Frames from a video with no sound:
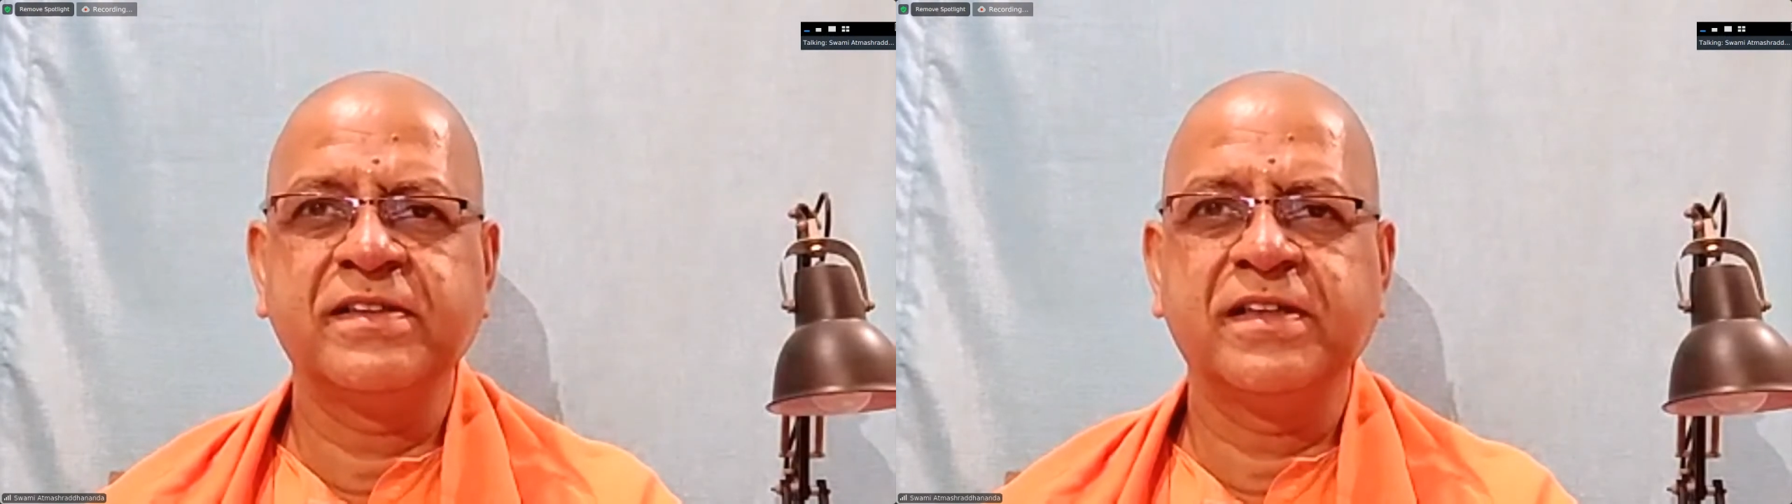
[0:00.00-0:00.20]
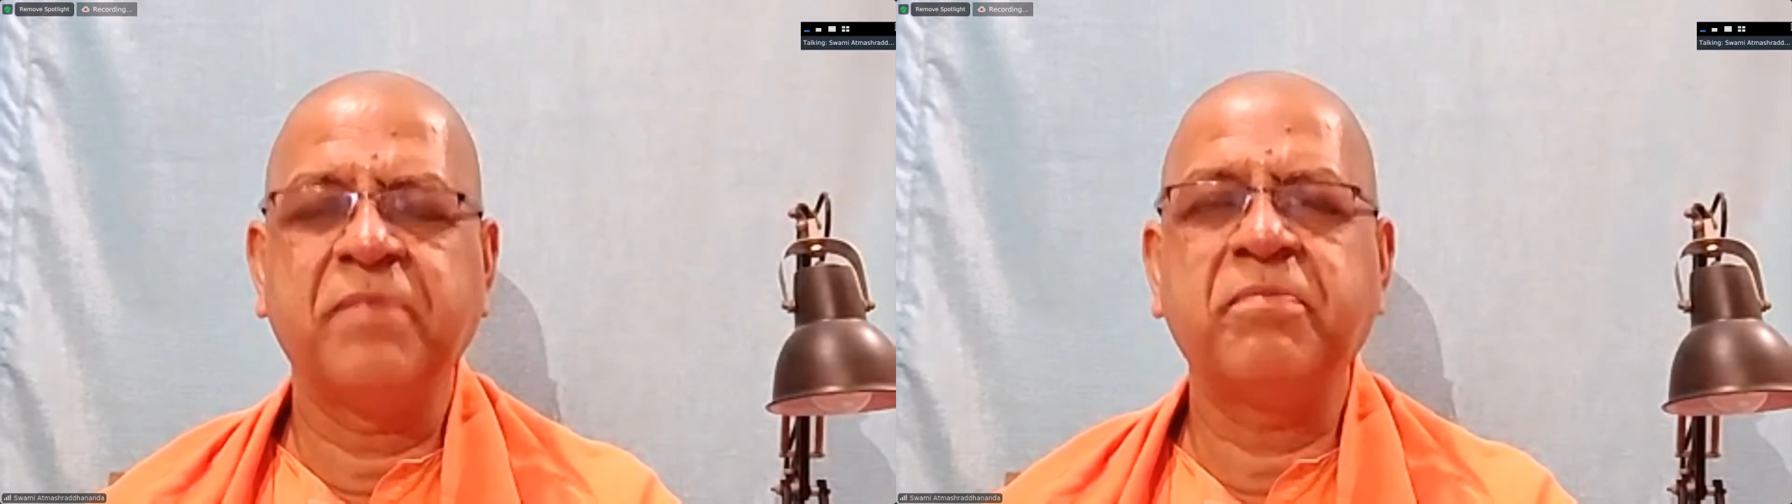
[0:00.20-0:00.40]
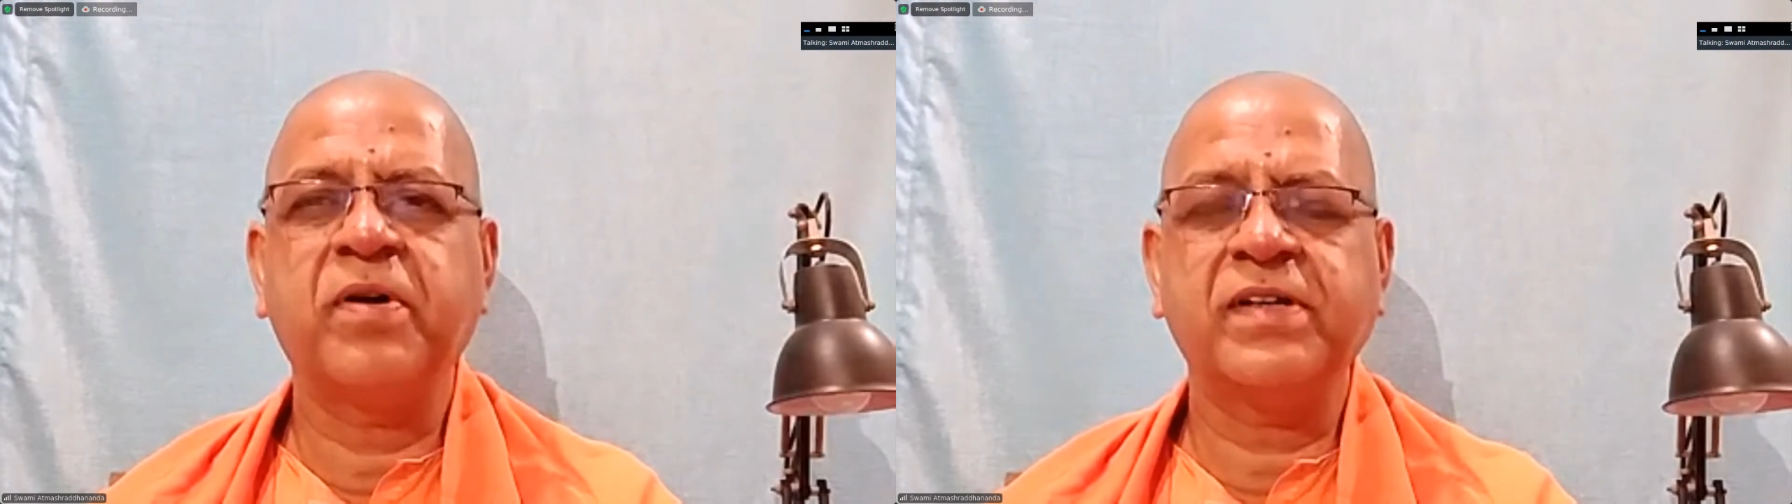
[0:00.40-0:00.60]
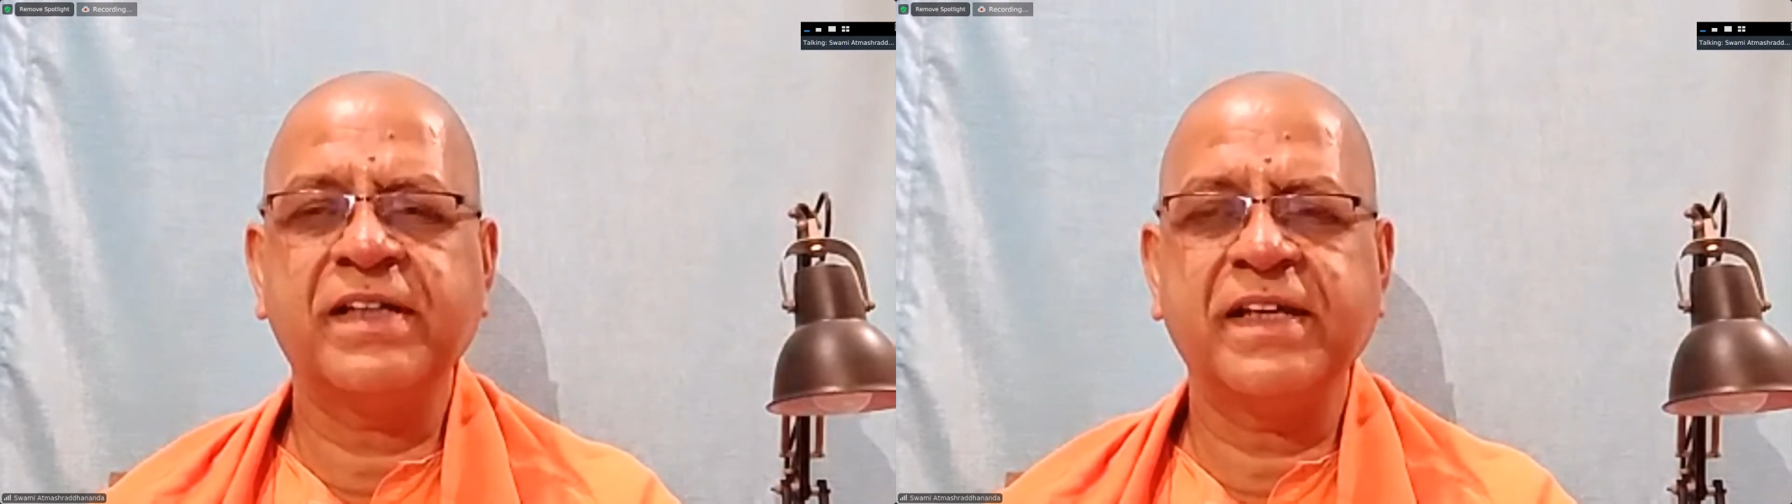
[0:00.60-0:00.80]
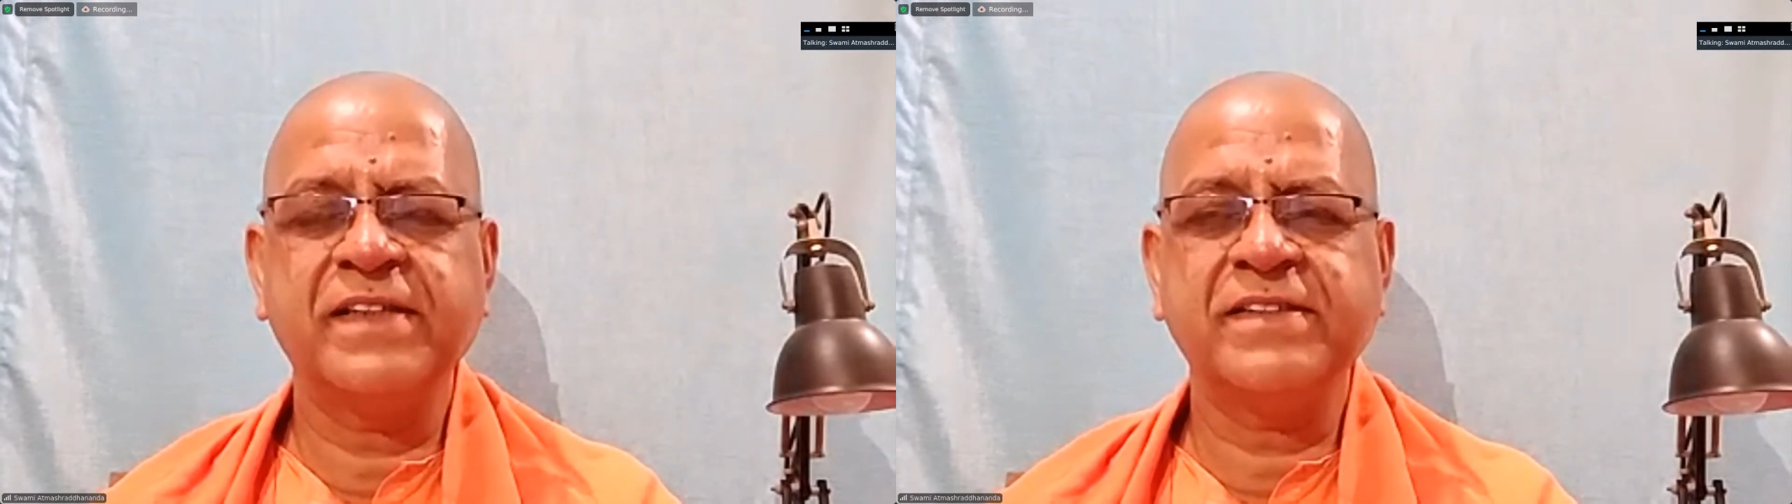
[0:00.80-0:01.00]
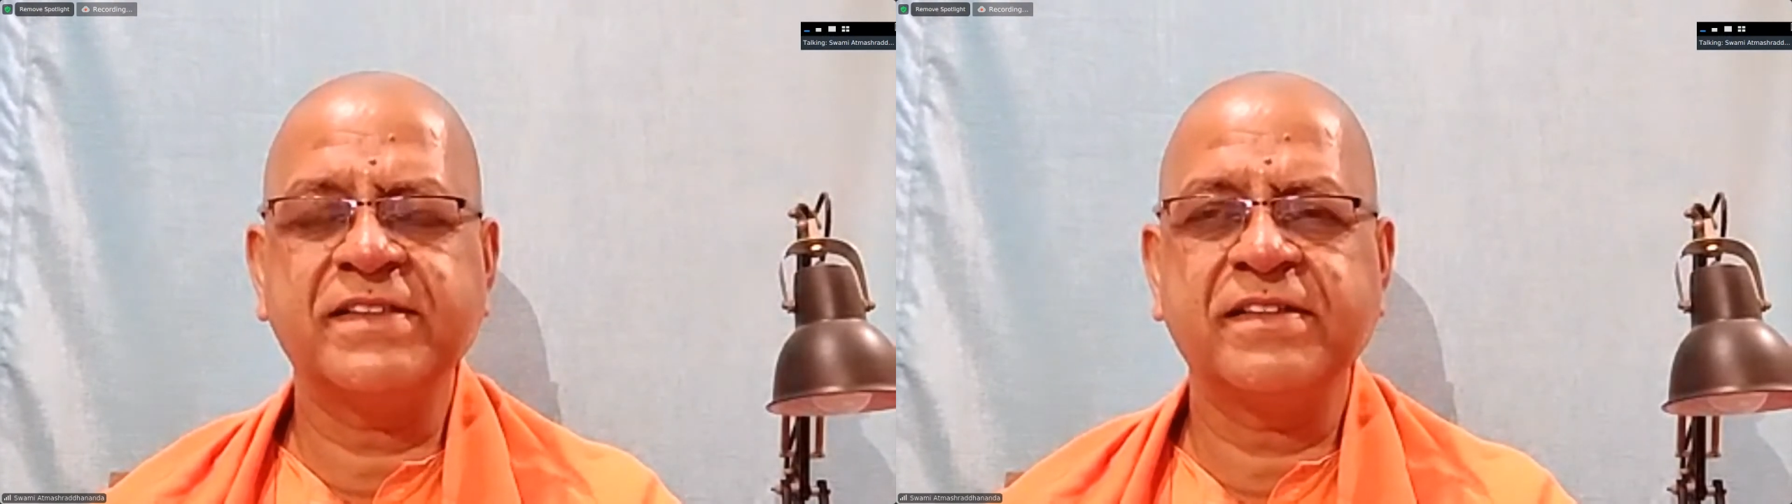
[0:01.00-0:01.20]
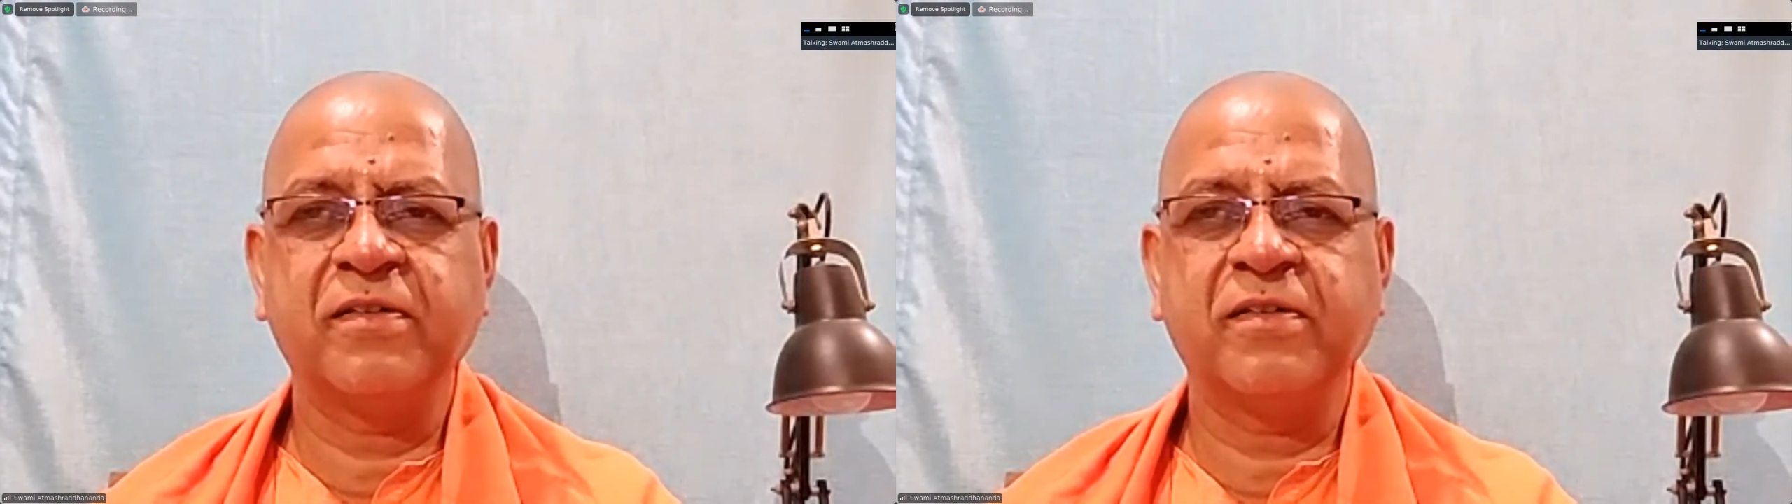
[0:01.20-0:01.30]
Important thing is,